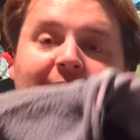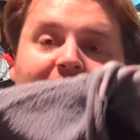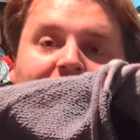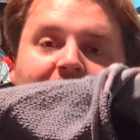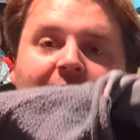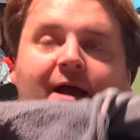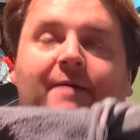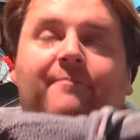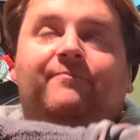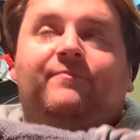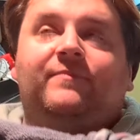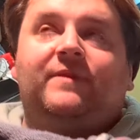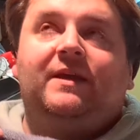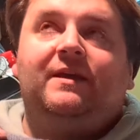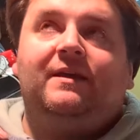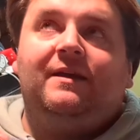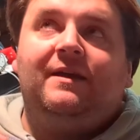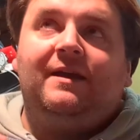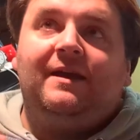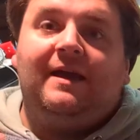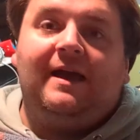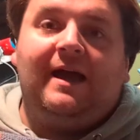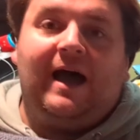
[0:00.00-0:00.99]
Um,
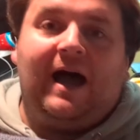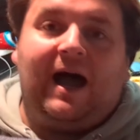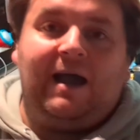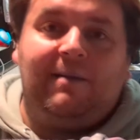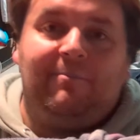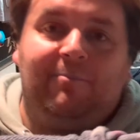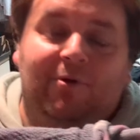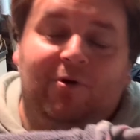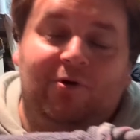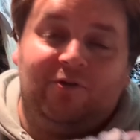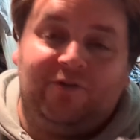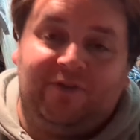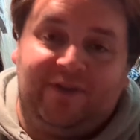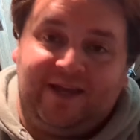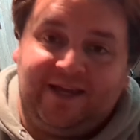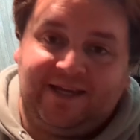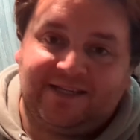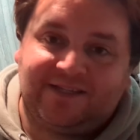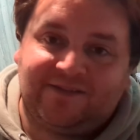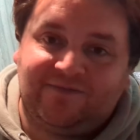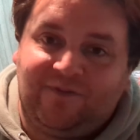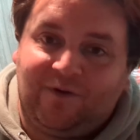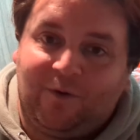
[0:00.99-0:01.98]
I bought
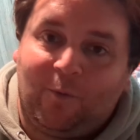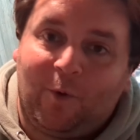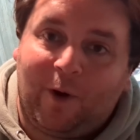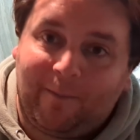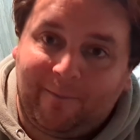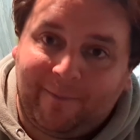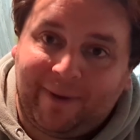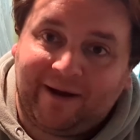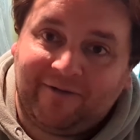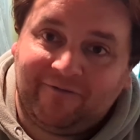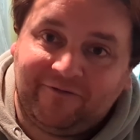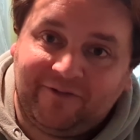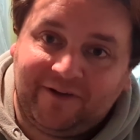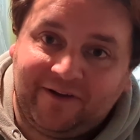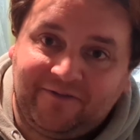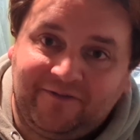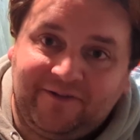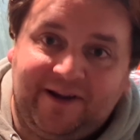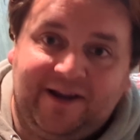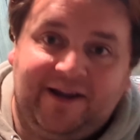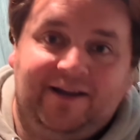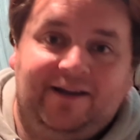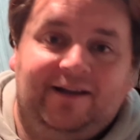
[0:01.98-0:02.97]
this for
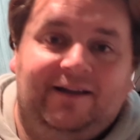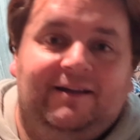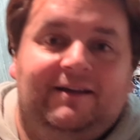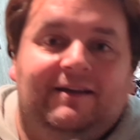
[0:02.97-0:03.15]
£1.50.